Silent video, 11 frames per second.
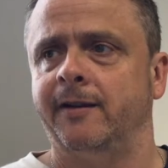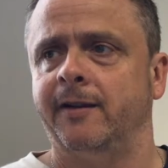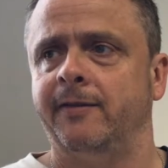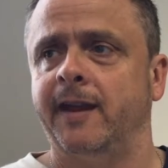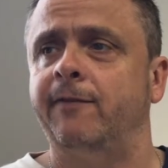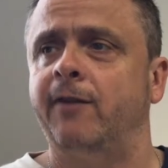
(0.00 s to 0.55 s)

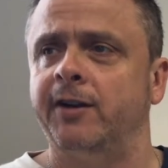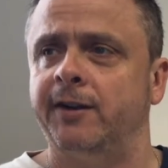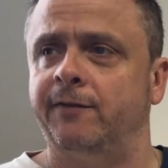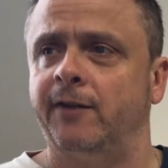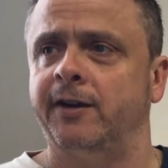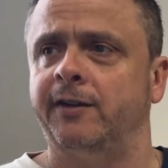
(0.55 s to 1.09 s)
they find it
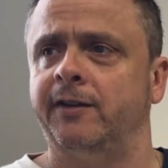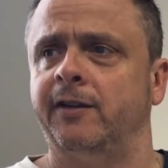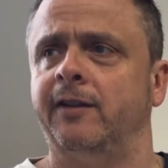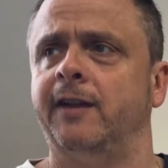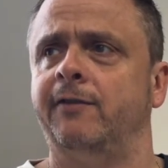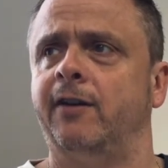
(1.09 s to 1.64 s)
fun.
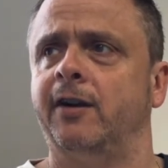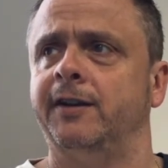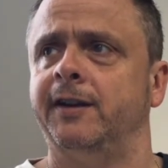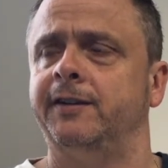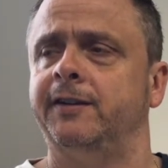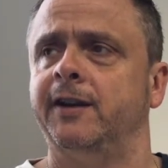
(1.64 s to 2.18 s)
They find
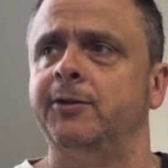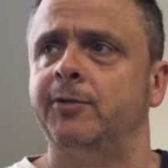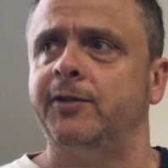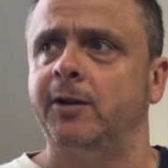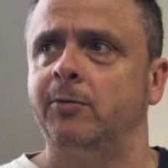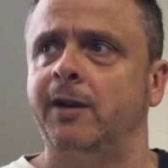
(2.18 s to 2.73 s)
it
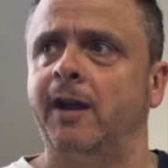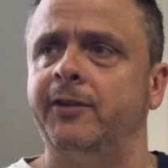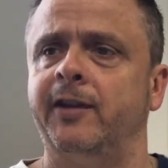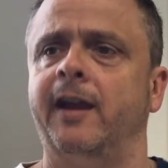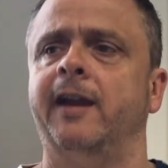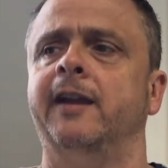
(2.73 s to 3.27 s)
interesting when I
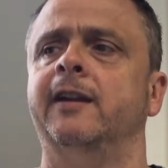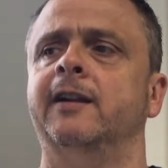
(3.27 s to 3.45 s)
say,